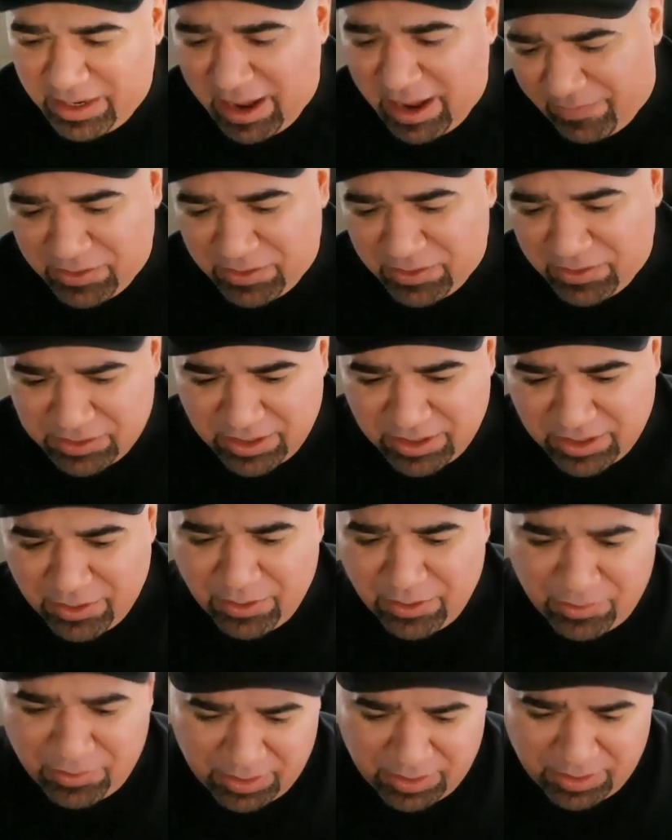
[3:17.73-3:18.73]
years ago or
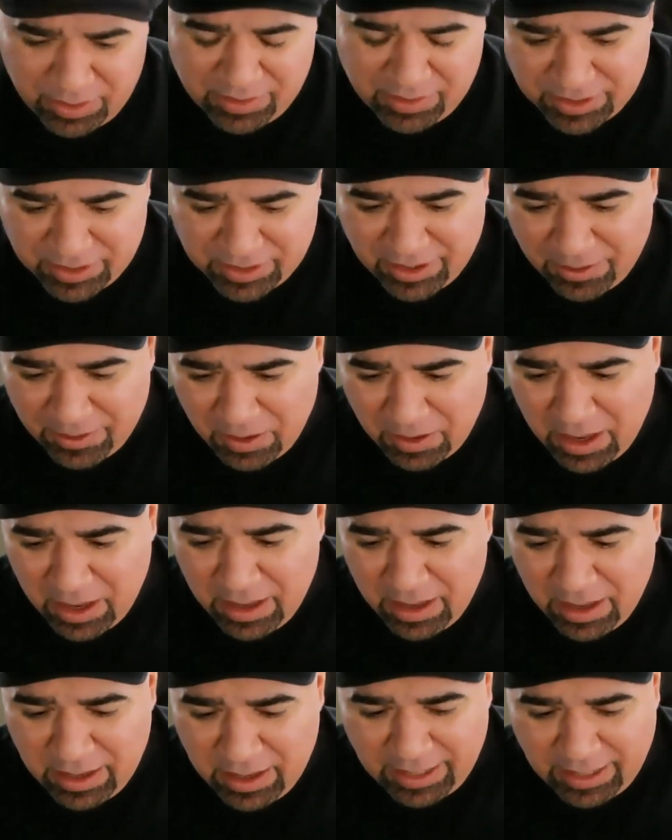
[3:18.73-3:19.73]
3 years ago,
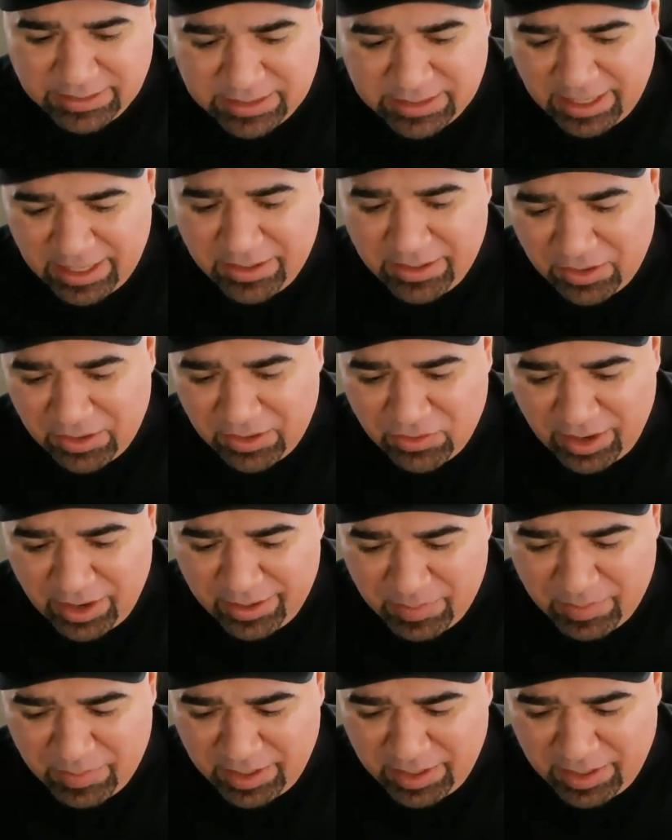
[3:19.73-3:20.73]
I decided to try and
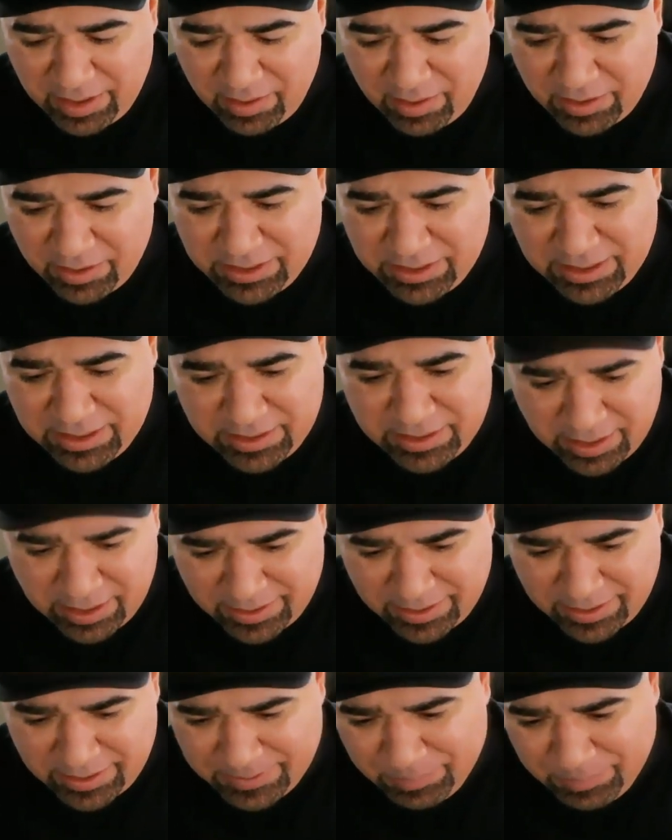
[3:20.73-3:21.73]
make it artistic.
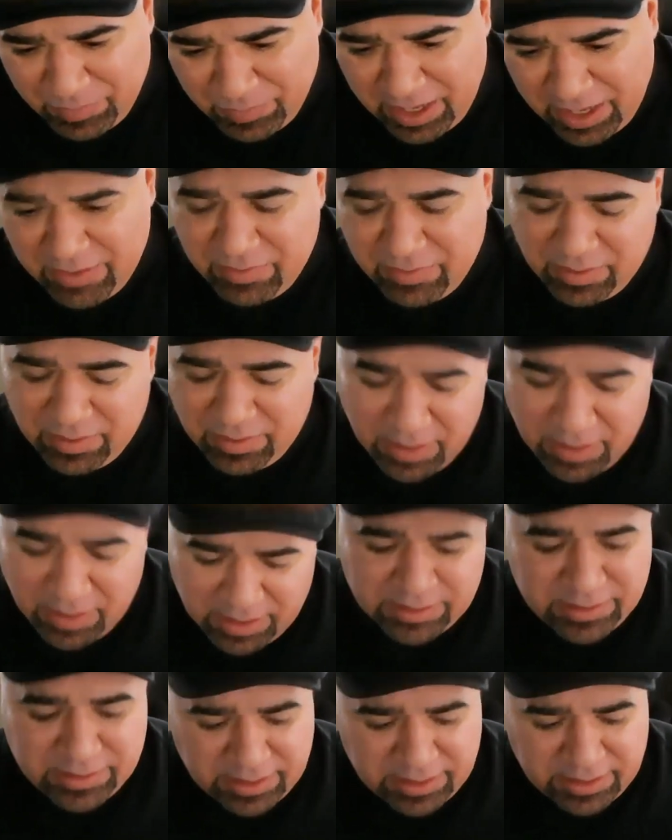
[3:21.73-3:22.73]
And
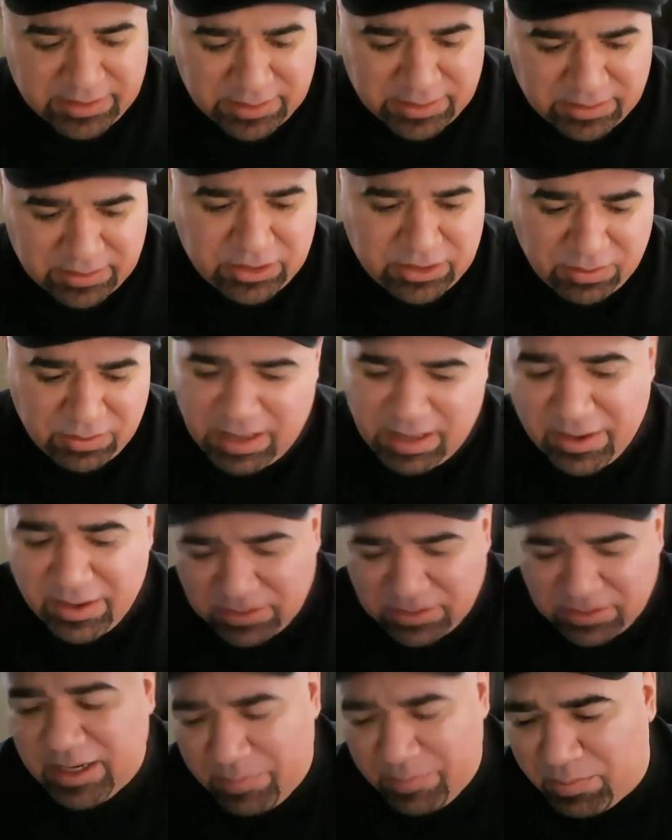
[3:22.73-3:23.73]
since
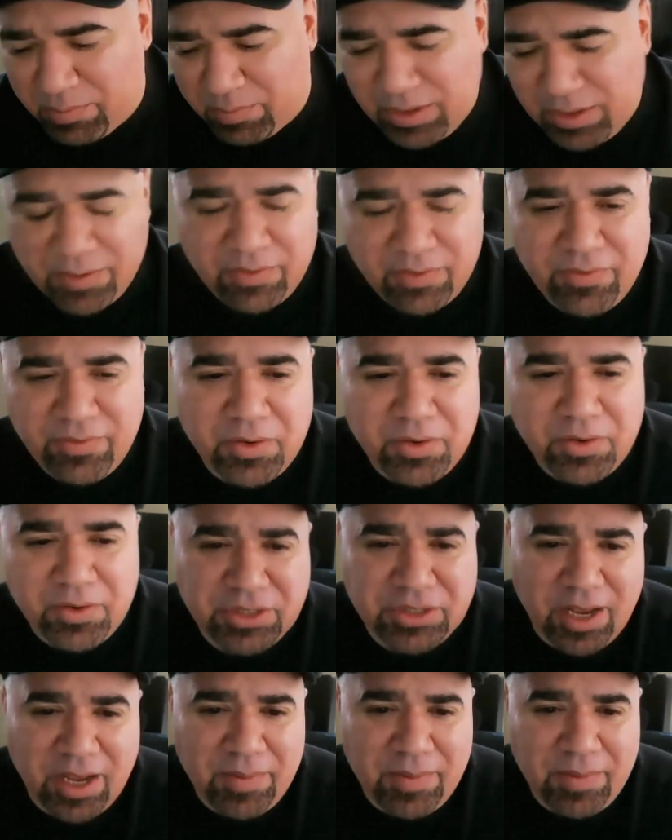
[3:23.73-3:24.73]
2000, I've been playing with
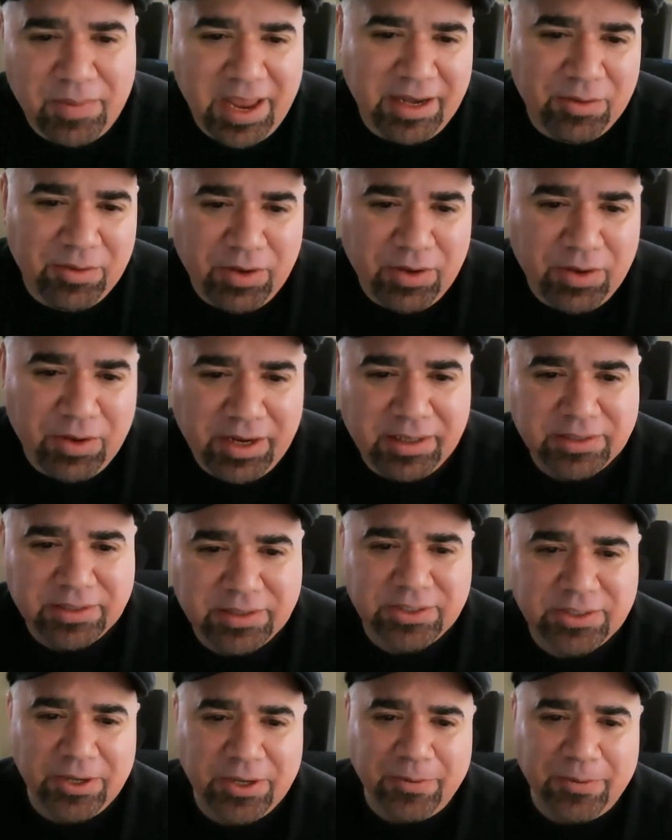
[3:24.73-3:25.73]
Photoshop anyway.
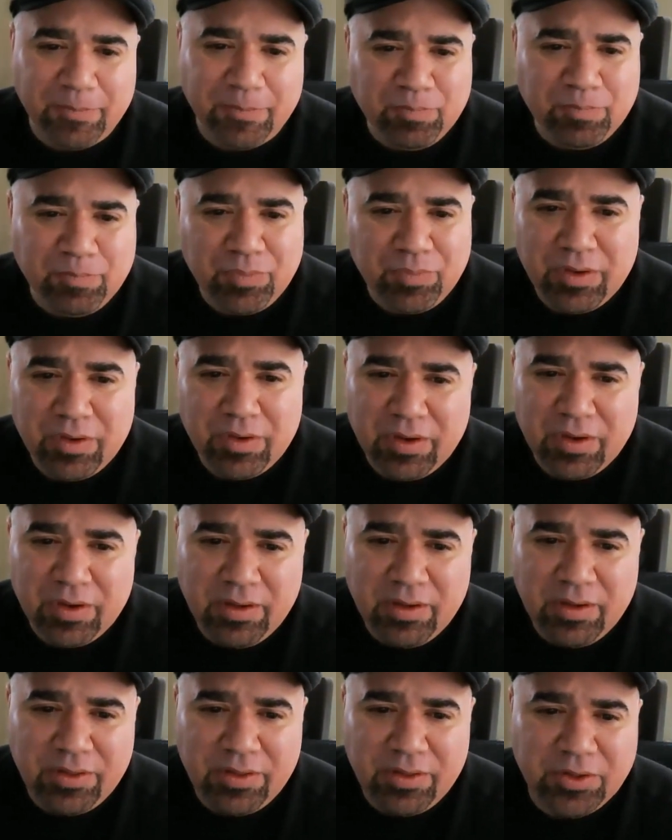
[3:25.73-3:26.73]
So
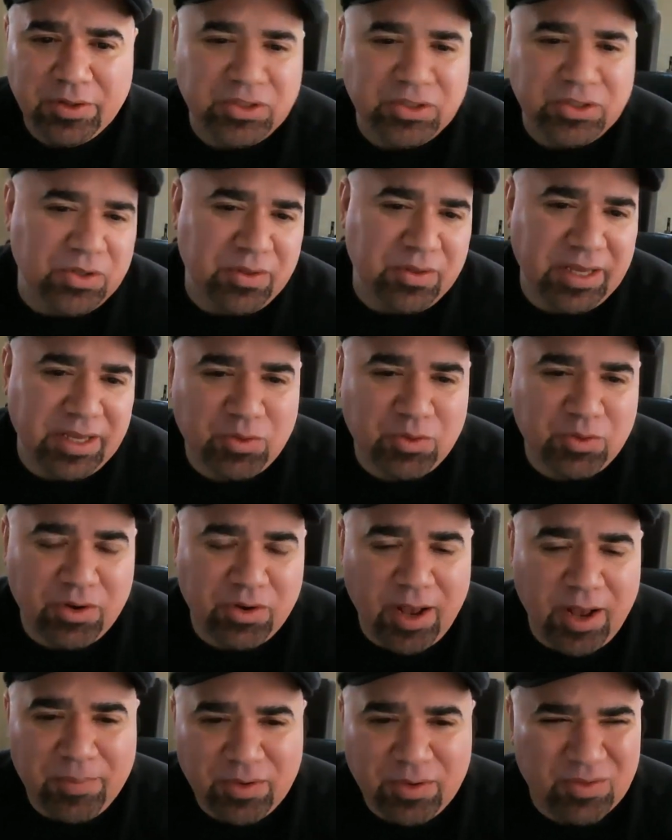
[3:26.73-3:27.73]
those two things were
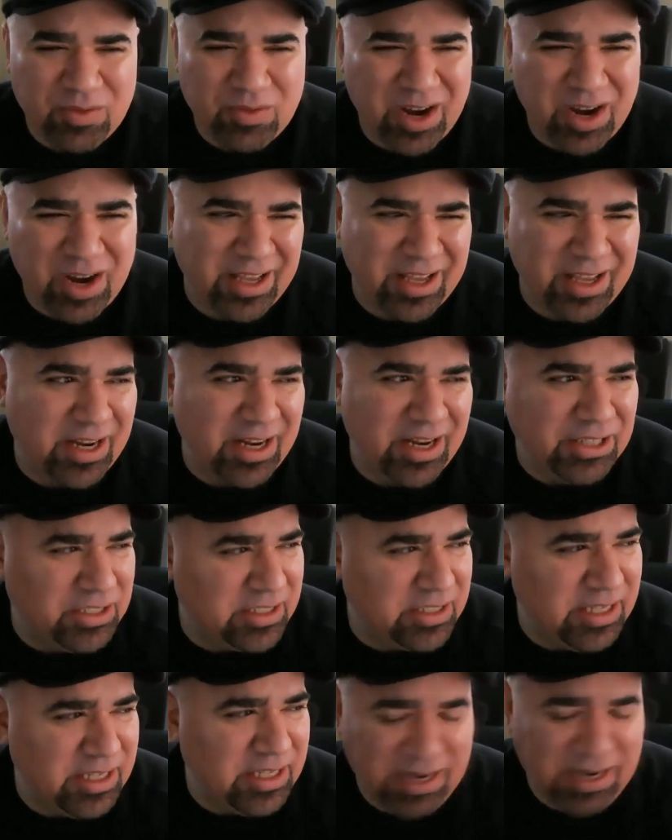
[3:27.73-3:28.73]
up and running, and I
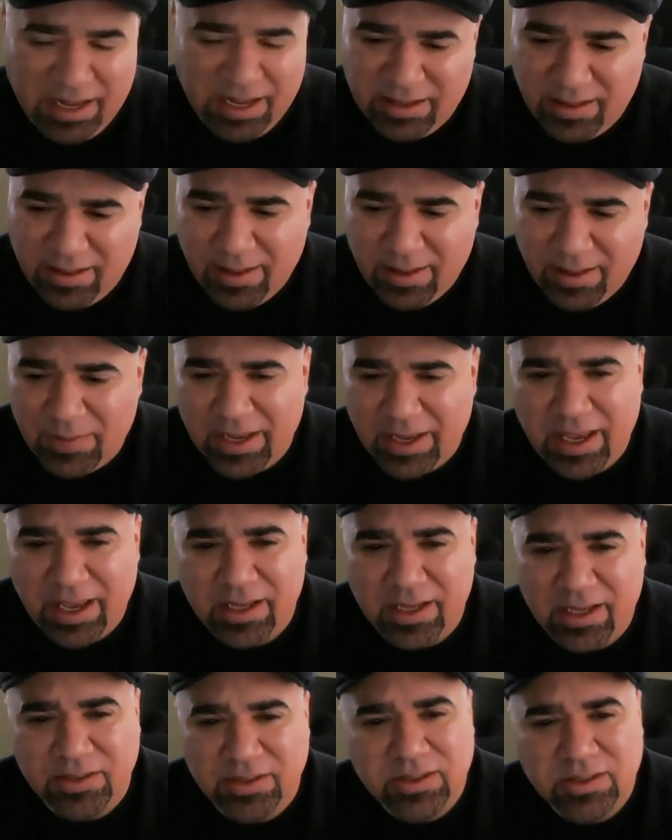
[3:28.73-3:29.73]
just connected them, I
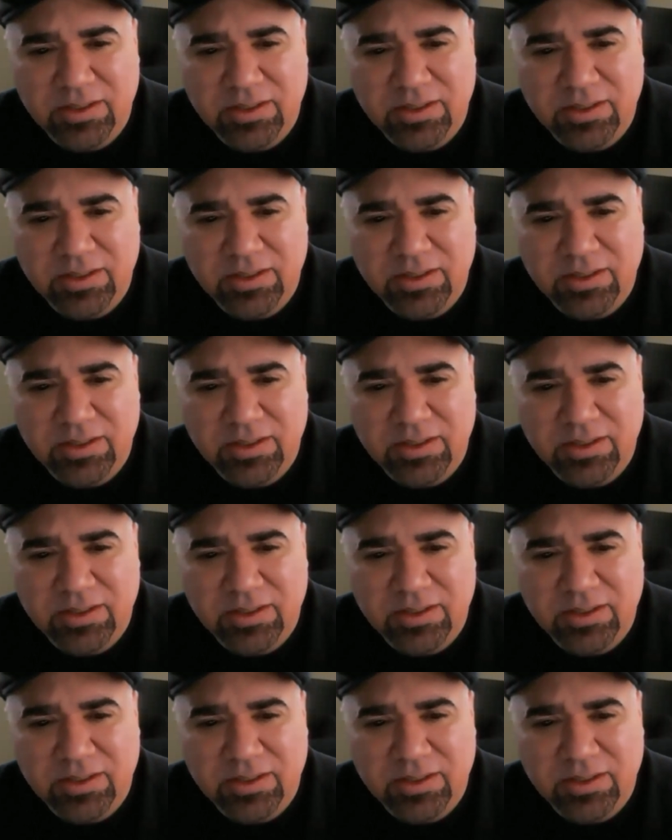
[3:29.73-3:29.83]
guess.